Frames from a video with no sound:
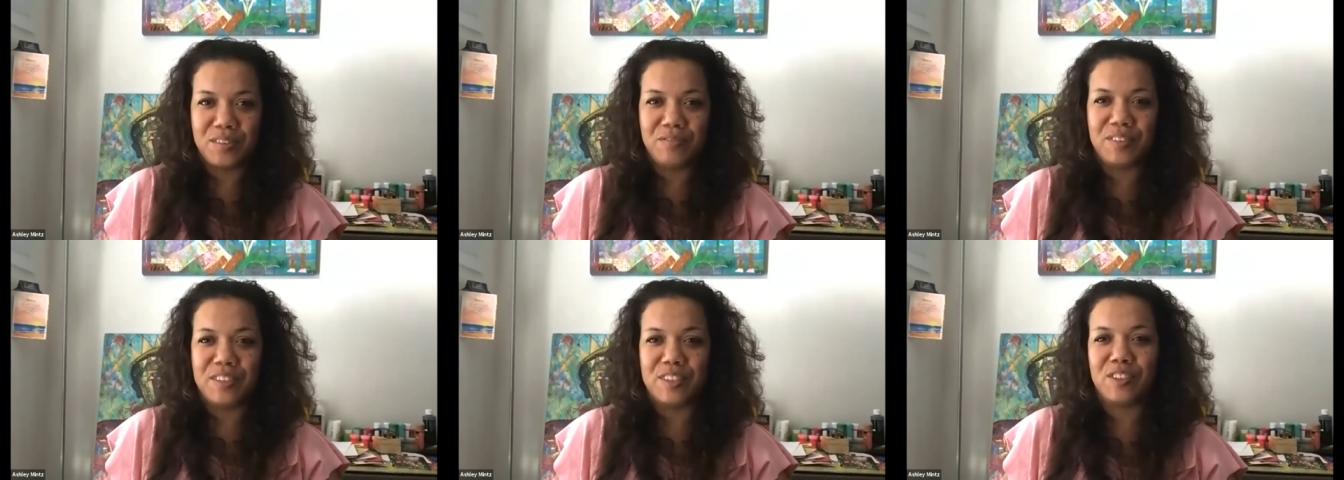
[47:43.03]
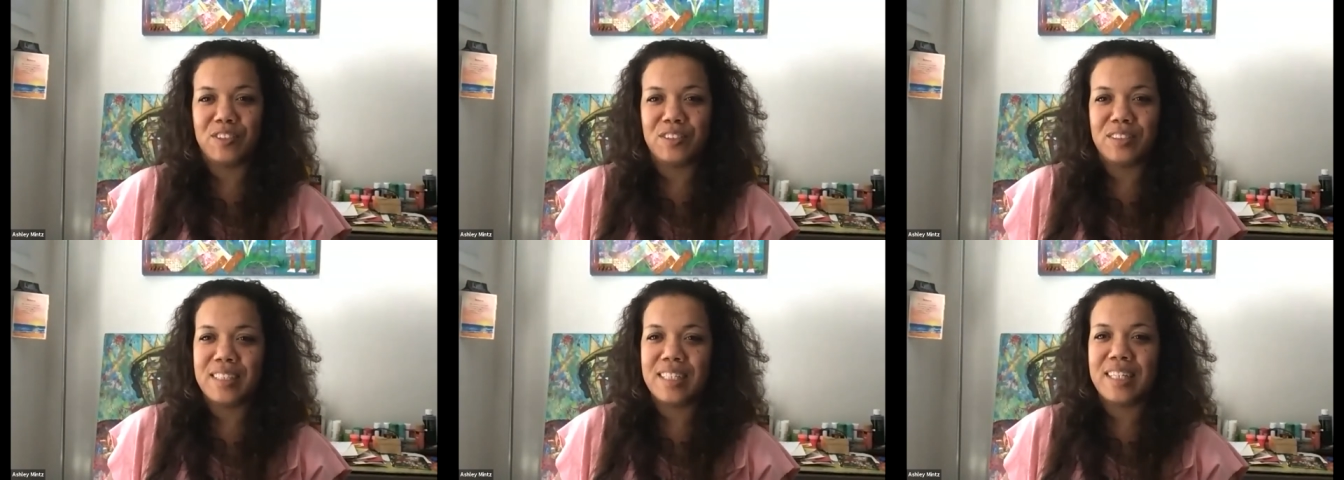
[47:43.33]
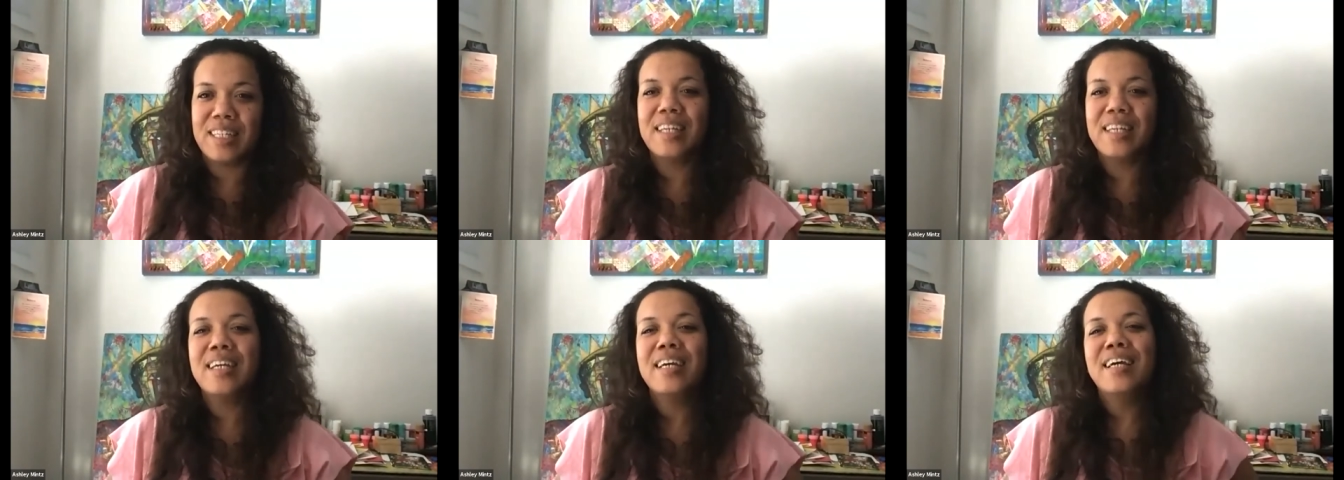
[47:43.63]

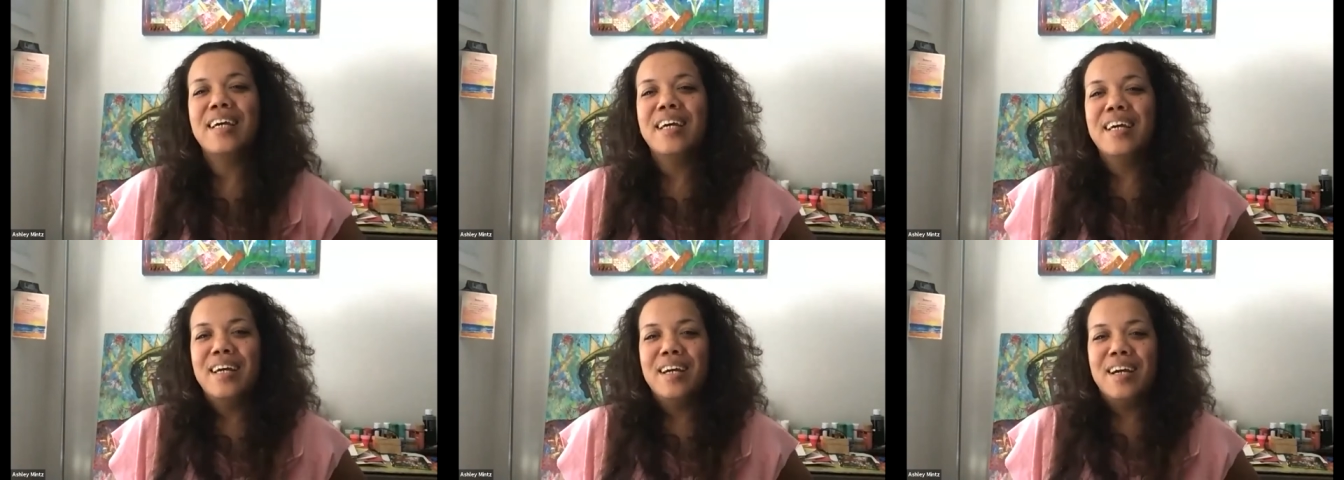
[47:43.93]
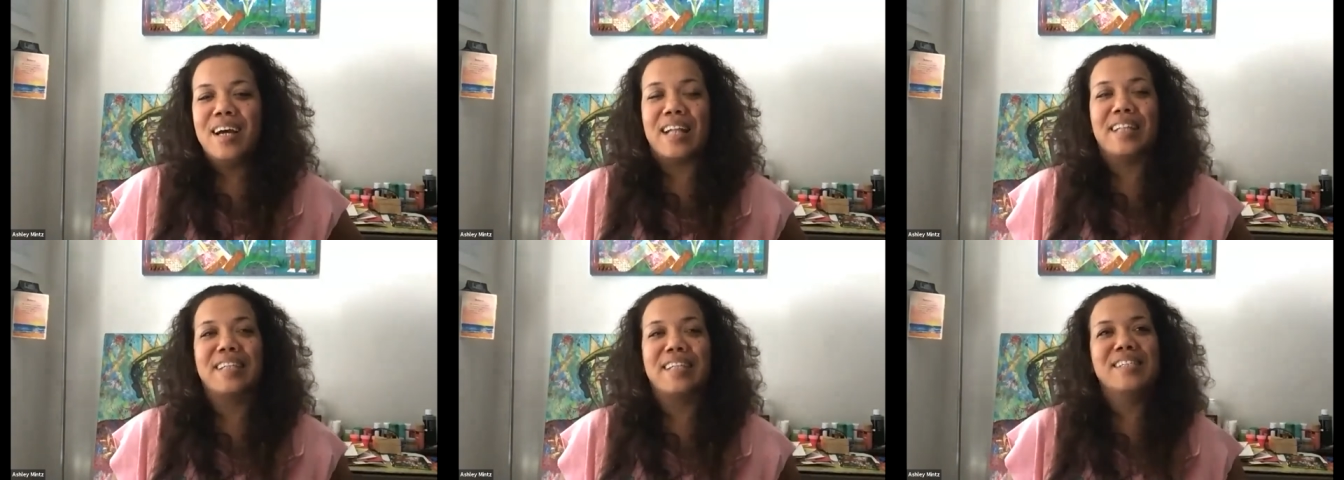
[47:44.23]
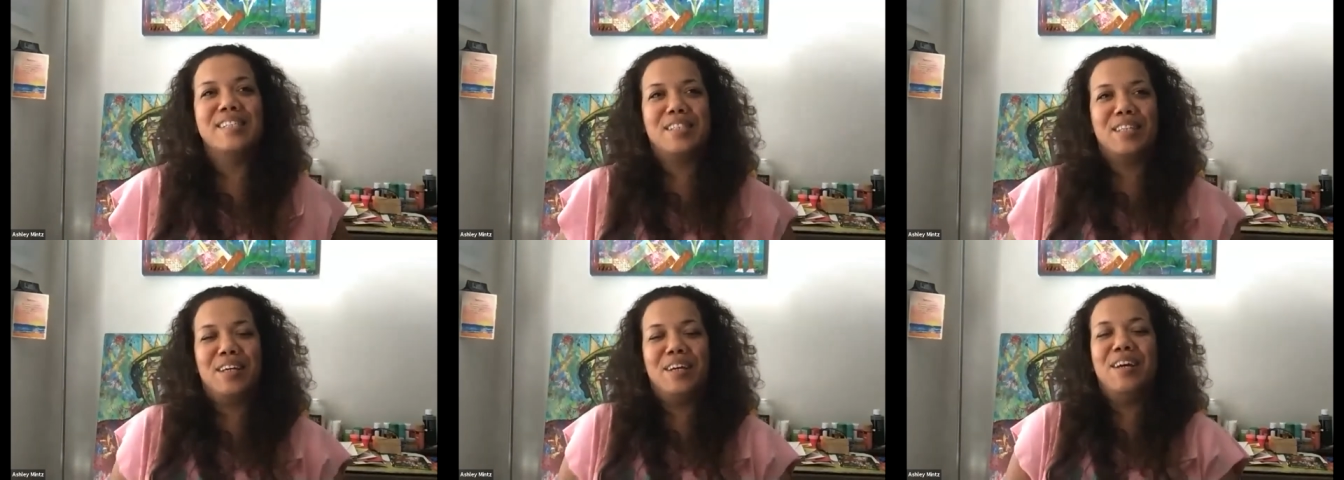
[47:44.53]
officially, at
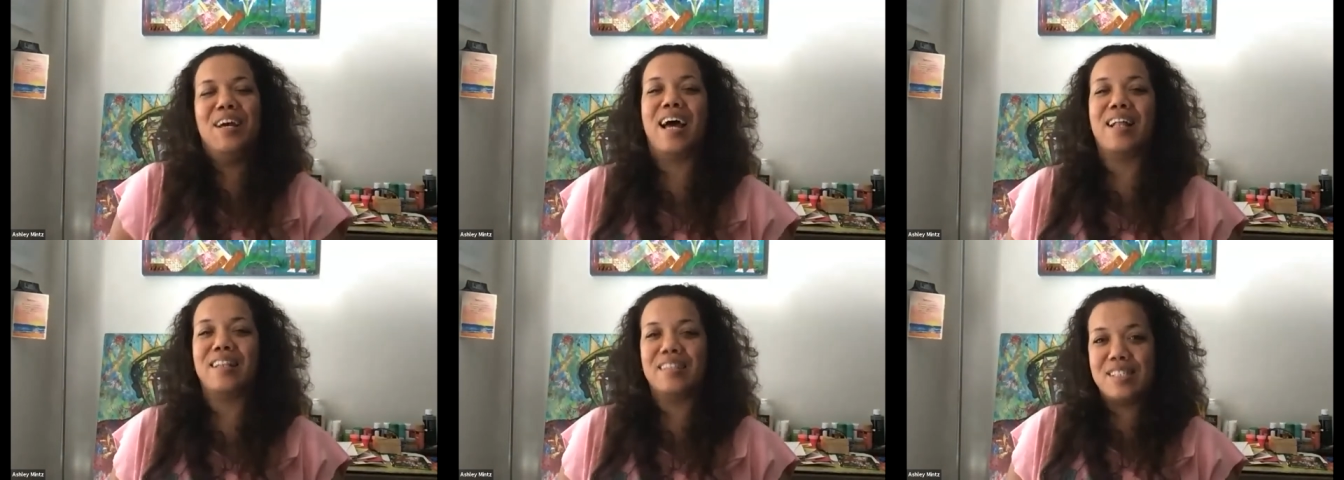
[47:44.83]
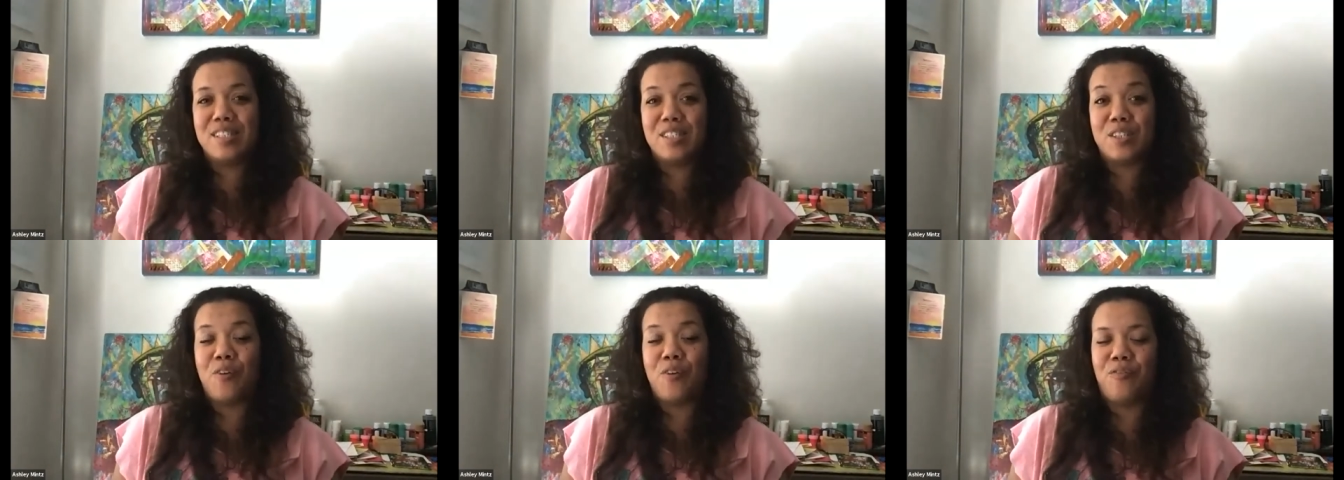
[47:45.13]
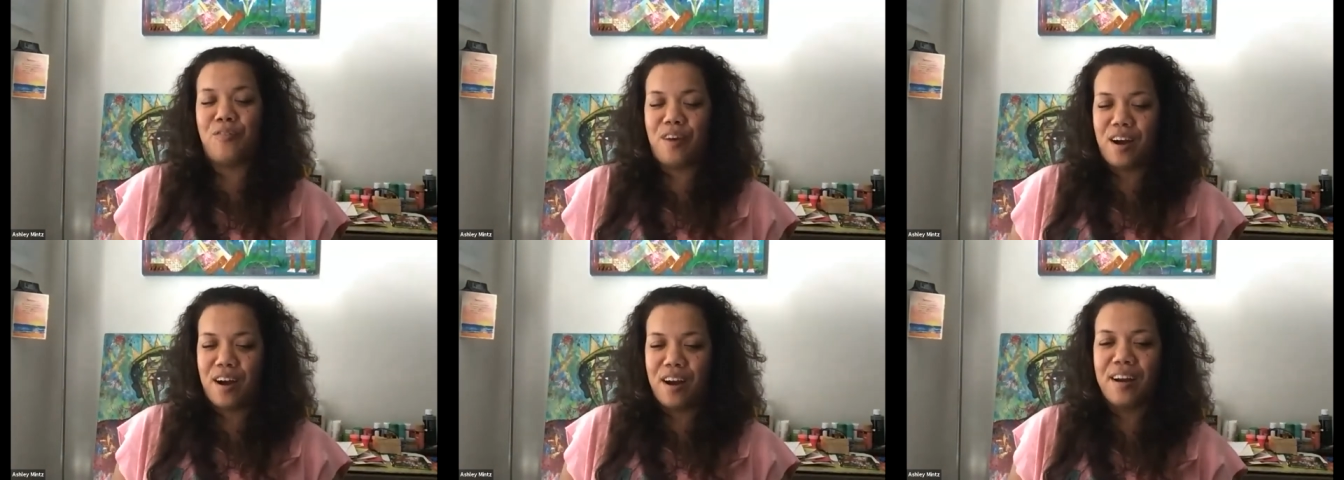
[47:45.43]
least so
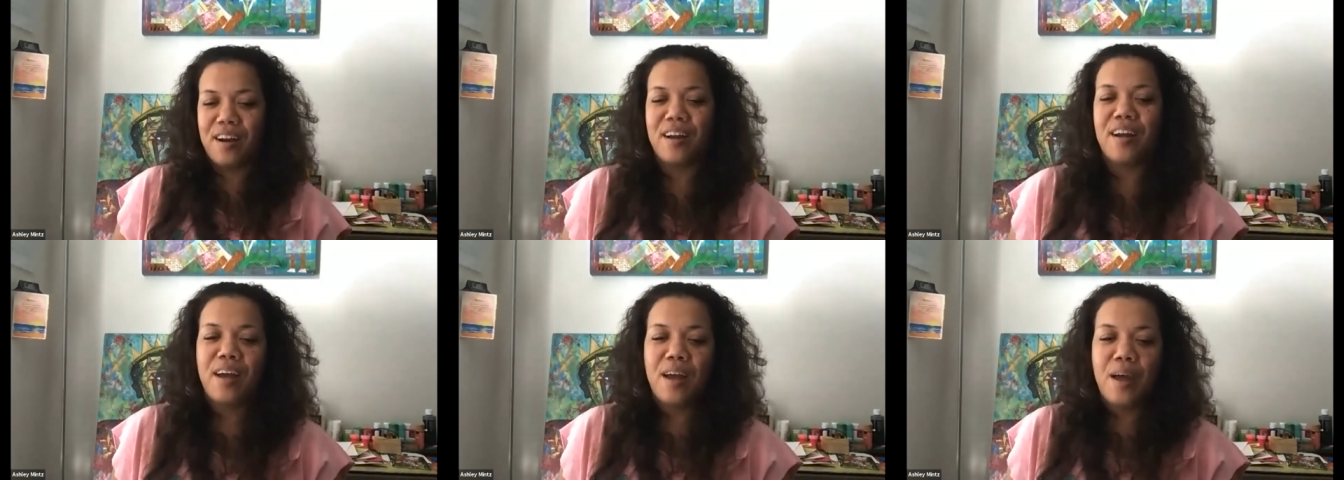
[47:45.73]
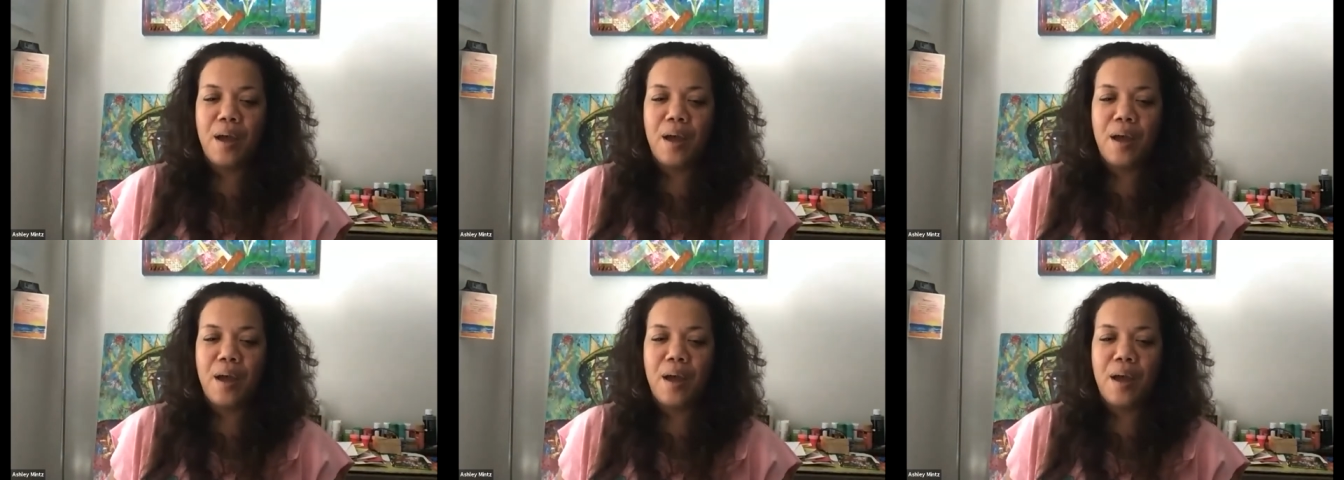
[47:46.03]
far.